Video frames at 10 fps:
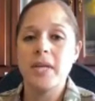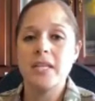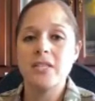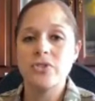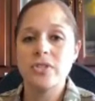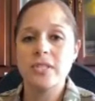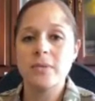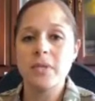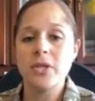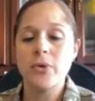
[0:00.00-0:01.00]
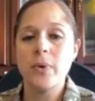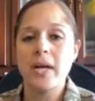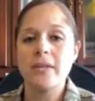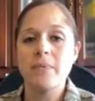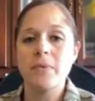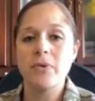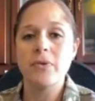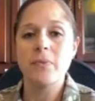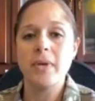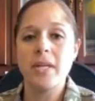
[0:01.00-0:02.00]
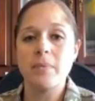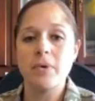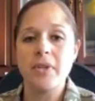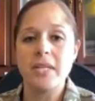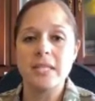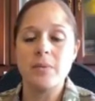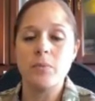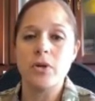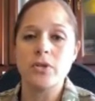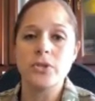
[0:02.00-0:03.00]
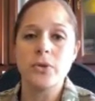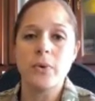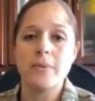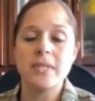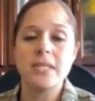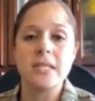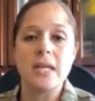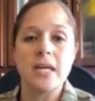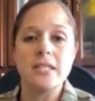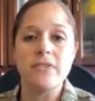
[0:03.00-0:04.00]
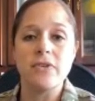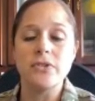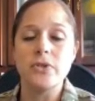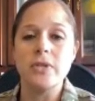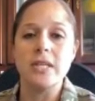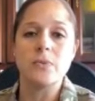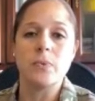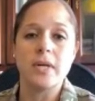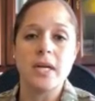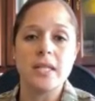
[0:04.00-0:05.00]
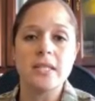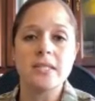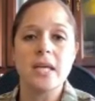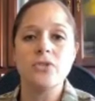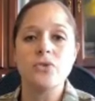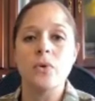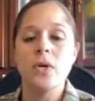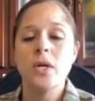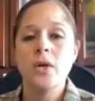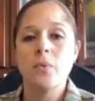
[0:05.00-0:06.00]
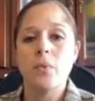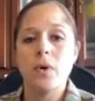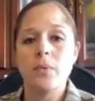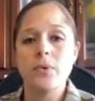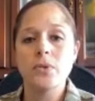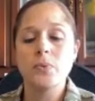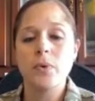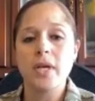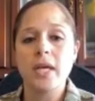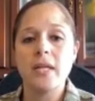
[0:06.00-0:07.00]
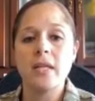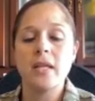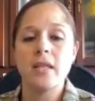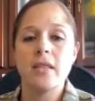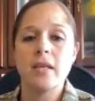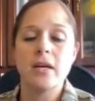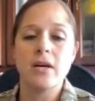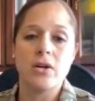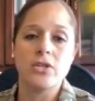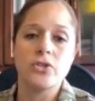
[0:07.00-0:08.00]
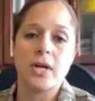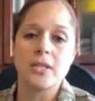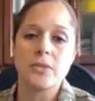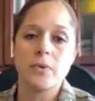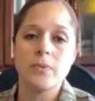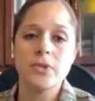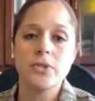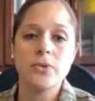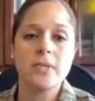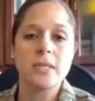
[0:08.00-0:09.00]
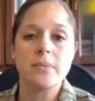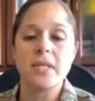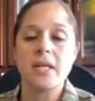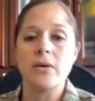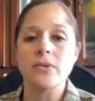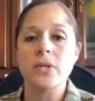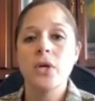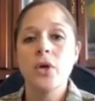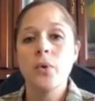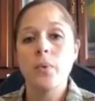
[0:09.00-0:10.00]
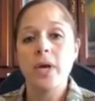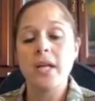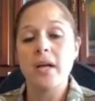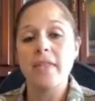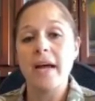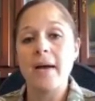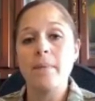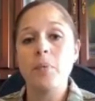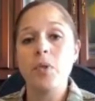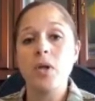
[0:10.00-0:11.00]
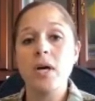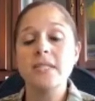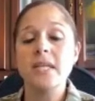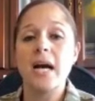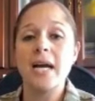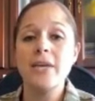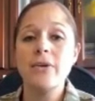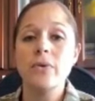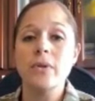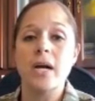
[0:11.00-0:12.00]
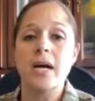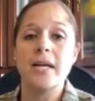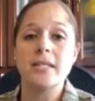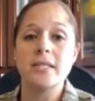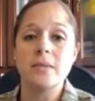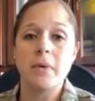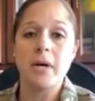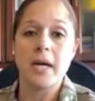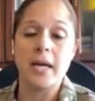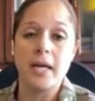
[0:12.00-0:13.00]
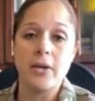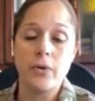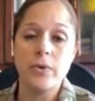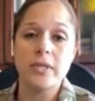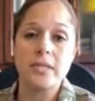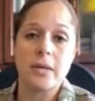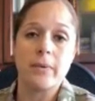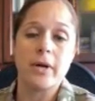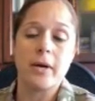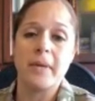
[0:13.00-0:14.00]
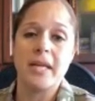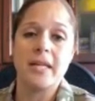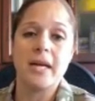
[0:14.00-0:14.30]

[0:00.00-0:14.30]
It's just something you had to build. We had to build that teamwork. So I would assign different duties. One got a schedule. One was working the contracts. One was doing something else, working on that. Plus, I utilized my units that were coming in.